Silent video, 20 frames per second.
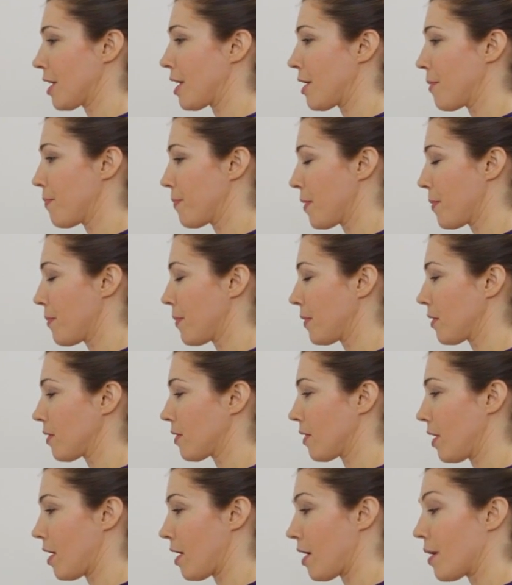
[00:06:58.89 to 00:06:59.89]
Keep them
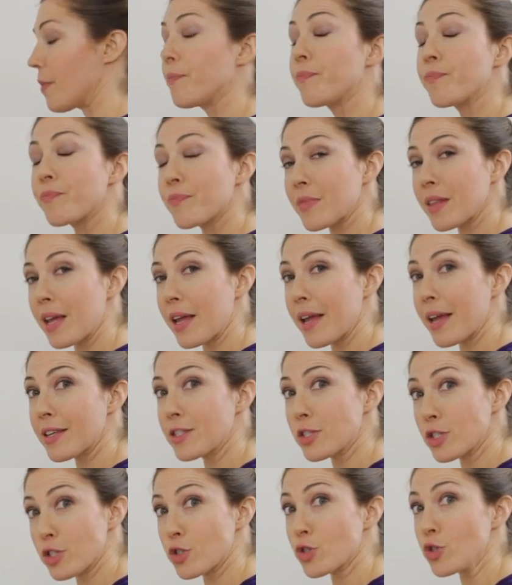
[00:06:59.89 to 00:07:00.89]

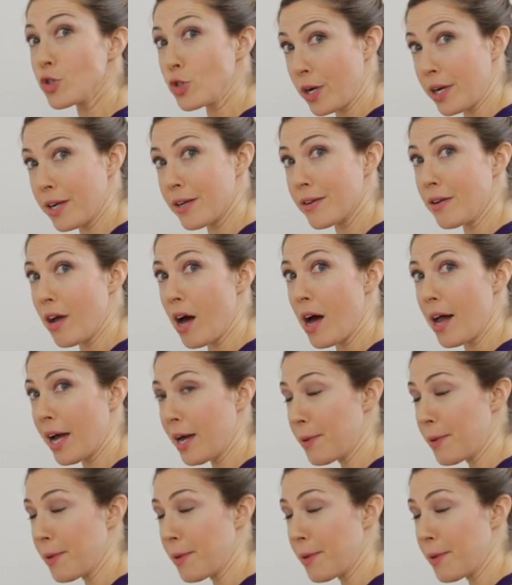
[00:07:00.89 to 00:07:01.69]
just straight, not